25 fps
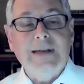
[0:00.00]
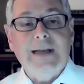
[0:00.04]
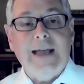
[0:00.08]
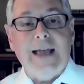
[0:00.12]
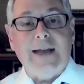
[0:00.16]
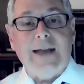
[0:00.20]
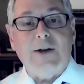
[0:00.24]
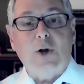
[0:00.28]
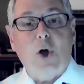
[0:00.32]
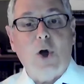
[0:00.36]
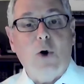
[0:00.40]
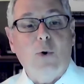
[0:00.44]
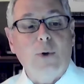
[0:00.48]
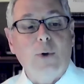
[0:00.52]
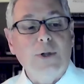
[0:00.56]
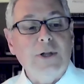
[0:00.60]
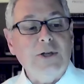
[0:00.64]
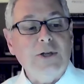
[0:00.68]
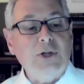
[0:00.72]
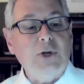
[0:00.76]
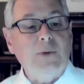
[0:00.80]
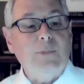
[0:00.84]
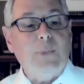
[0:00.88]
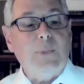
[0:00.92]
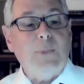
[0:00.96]
and
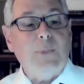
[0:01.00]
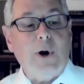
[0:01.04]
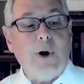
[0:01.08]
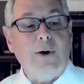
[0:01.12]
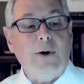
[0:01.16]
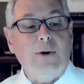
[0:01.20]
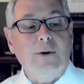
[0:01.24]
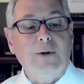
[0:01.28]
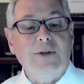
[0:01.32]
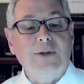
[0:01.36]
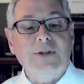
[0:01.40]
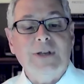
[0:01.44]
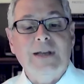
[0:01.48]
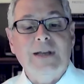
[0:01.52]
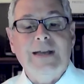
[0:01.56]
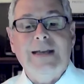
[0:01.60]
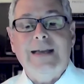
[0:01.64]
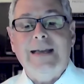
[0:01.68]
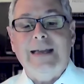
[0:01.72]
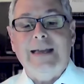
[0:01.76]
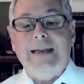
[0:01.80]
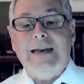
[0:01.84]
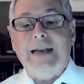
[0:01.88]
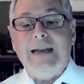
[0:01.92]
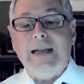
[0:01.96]
coalition partners
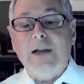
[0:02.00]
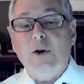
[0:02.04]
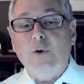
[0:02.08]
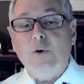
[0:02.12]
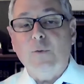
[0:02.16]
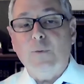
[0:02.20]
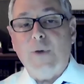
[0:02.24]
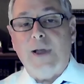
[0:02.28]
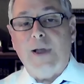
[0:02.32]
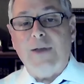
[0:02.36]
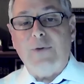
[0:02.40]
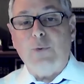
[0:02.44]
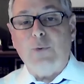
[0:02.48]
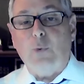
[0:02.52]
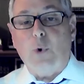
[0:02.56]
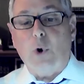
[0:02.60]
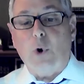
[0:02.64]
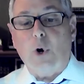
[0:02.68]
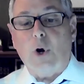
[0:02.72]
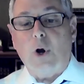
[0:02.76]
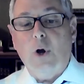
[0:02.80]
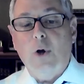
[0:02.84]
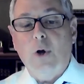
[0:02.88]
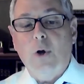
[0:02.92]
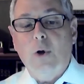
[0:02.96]
in interfaith
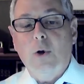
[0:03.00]
work